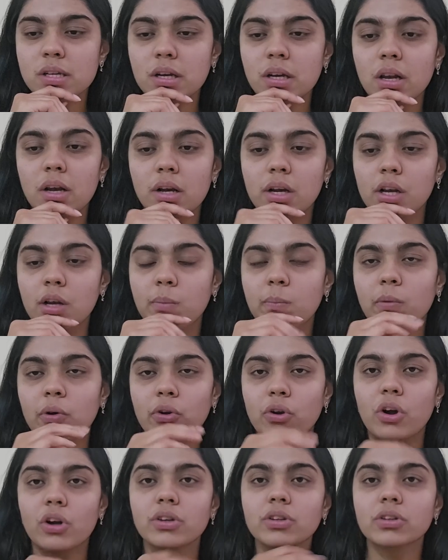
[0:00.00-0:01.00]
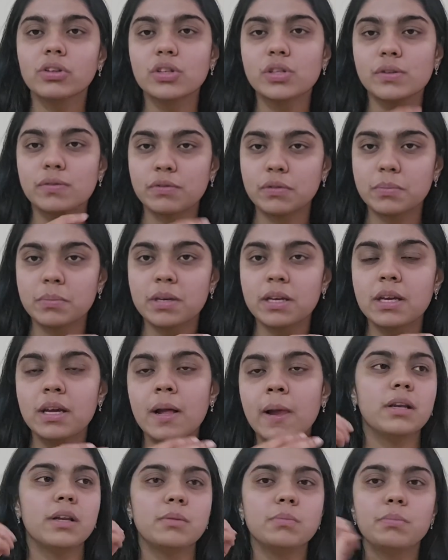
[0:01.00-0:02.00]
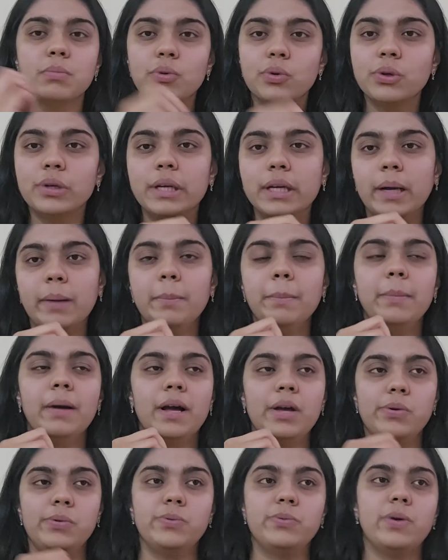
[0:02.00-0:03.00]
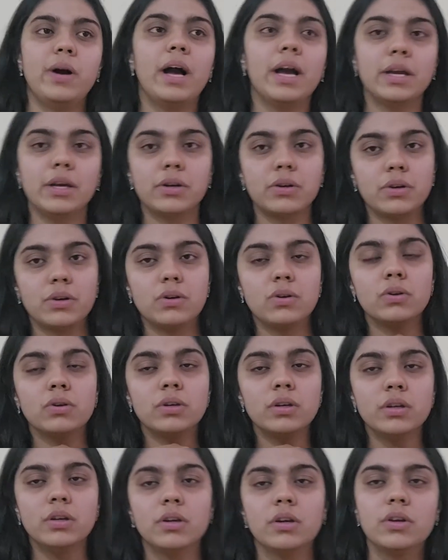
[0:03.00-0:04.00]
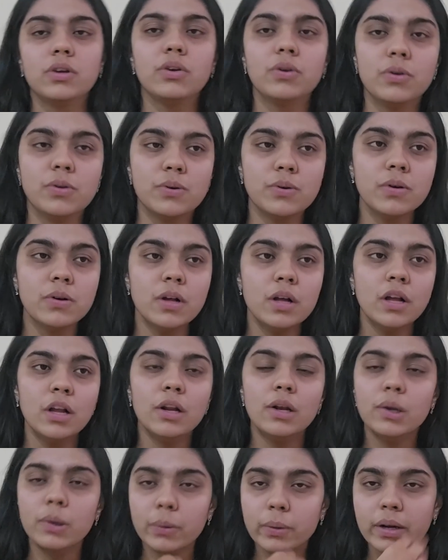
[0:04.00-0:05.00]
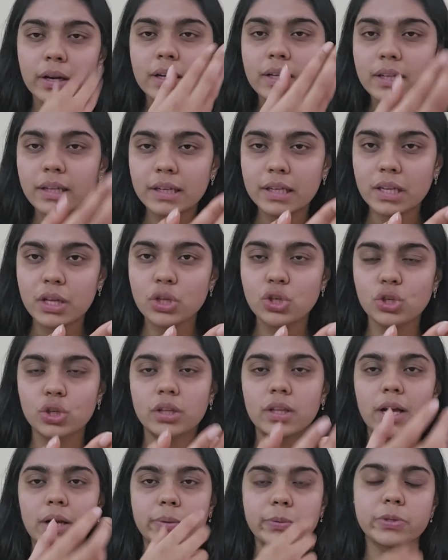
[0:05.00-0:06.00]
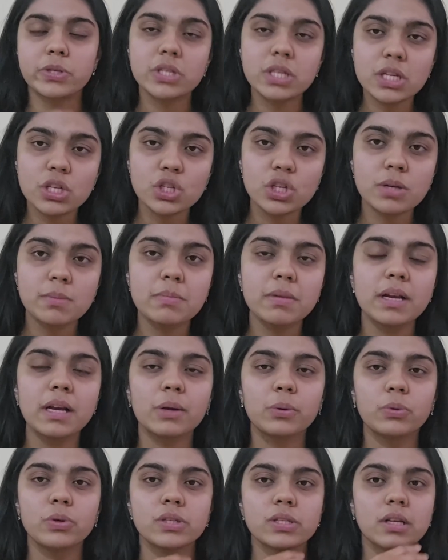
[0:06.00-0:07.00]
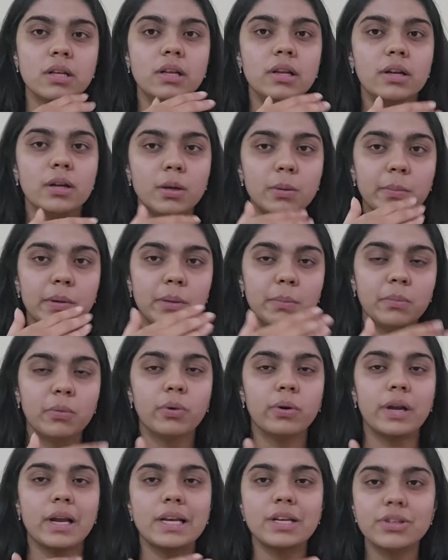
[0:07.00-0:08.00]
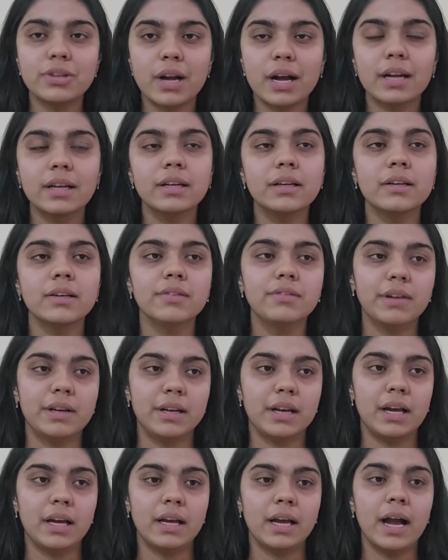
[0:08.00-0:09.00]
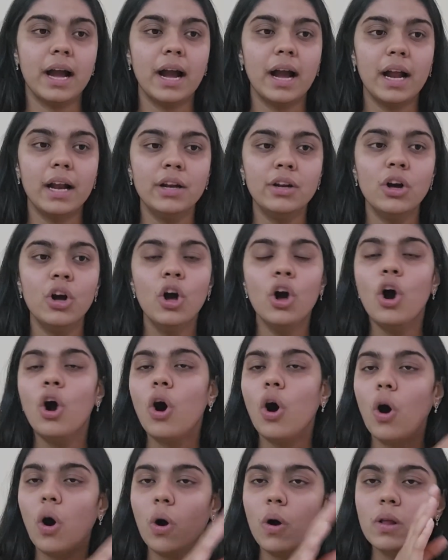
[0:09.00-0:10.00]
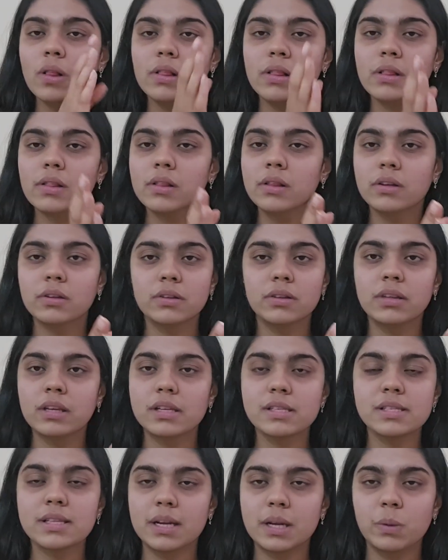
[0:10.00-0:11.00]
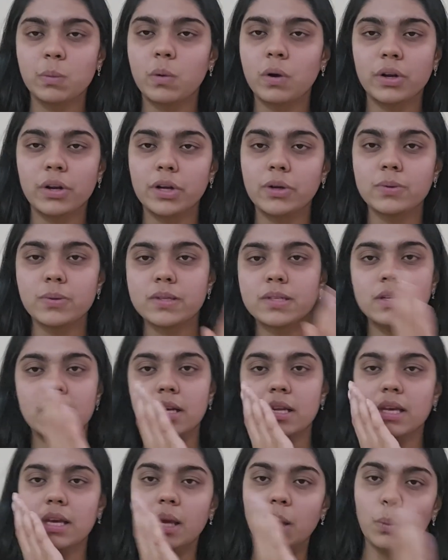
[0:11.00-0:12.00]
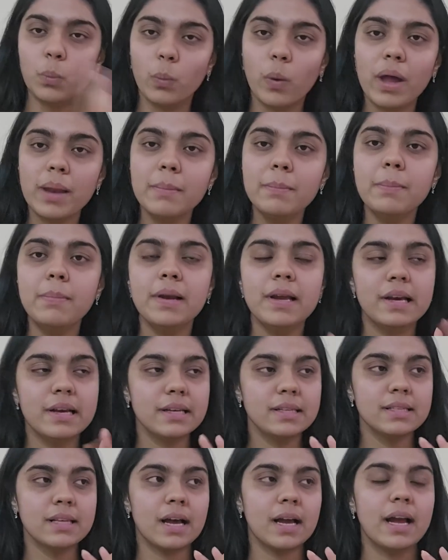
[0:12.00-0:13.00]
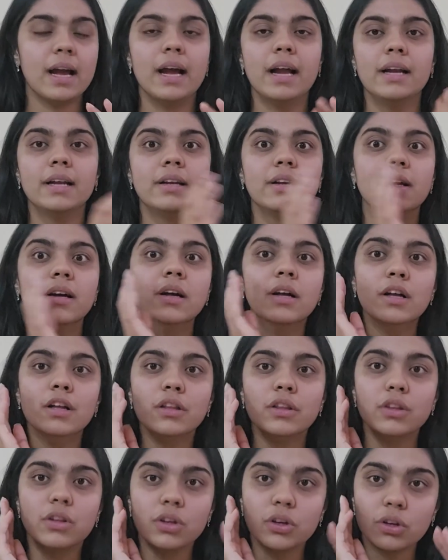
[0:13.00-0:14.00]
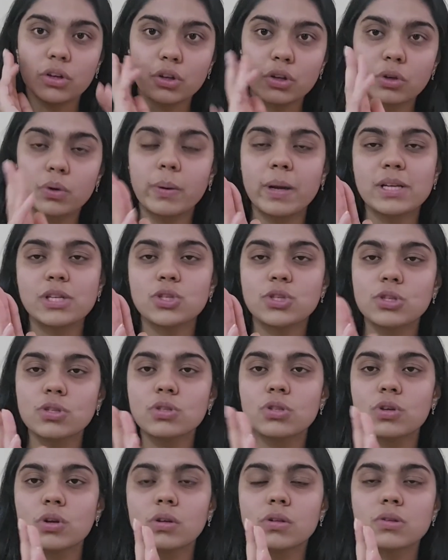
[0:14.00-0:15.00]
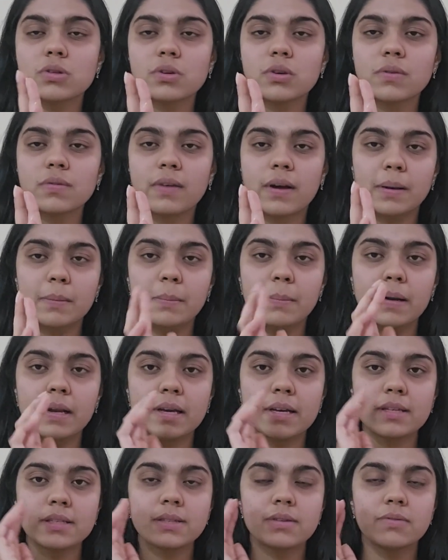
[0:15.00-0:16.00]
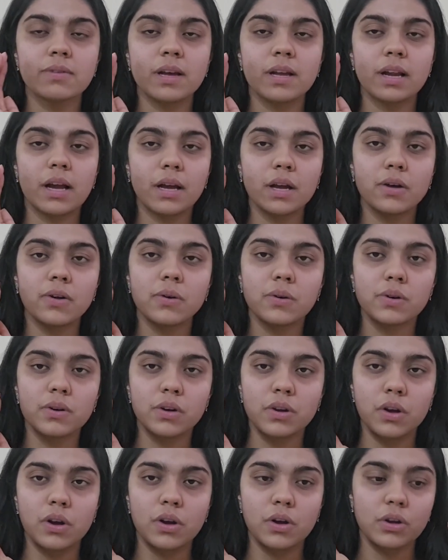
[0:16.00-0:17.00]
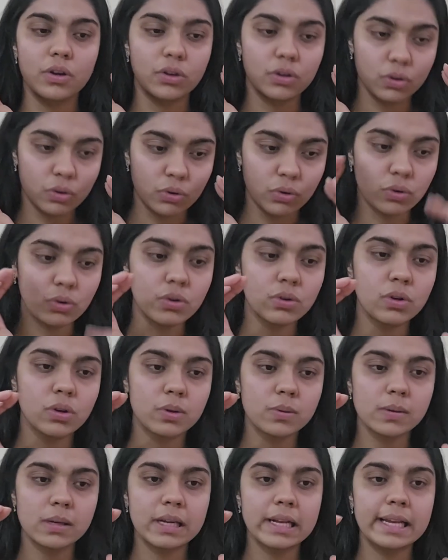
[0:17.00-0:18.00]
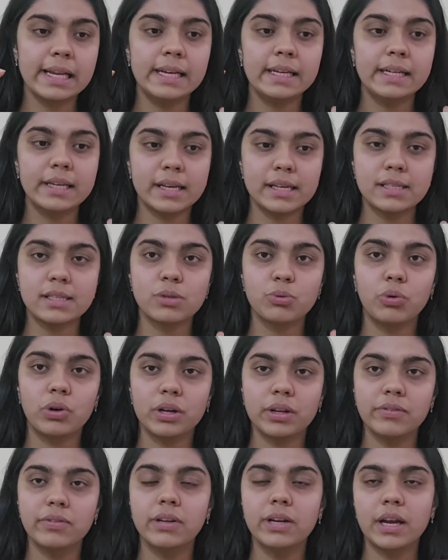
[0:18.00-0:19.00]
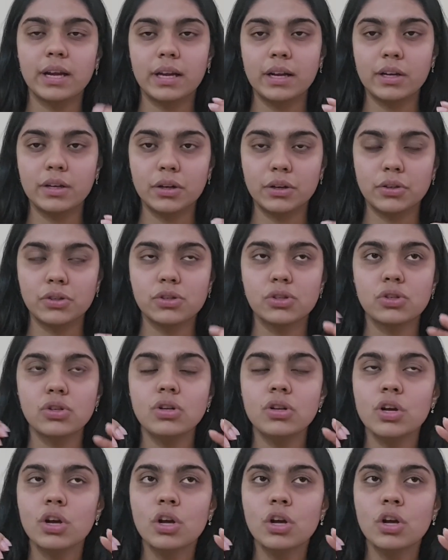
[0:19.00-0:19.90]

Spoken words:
a little monotonous for me. In bootcamp, I could, you know, look at the teacher that was teaching me. It was a little bit more interactive, and I had all the things that I wanted to study in one place. I had the questions also in one place where I could, you know, quickly test whatever I had understood.